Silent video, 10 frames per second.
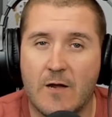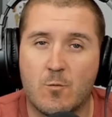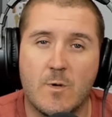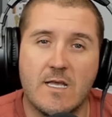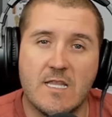I
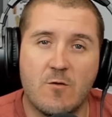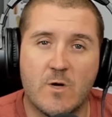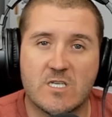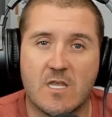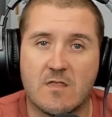really
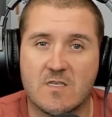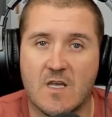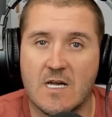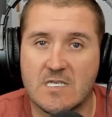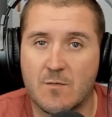wish that this
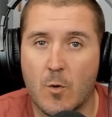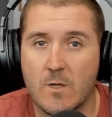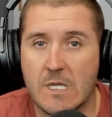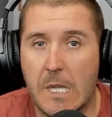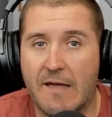customer
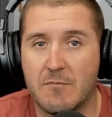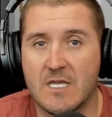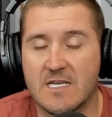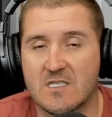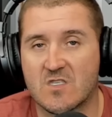would let
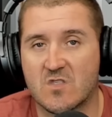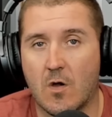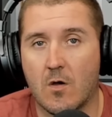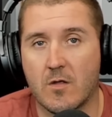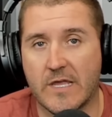me
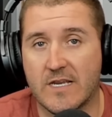install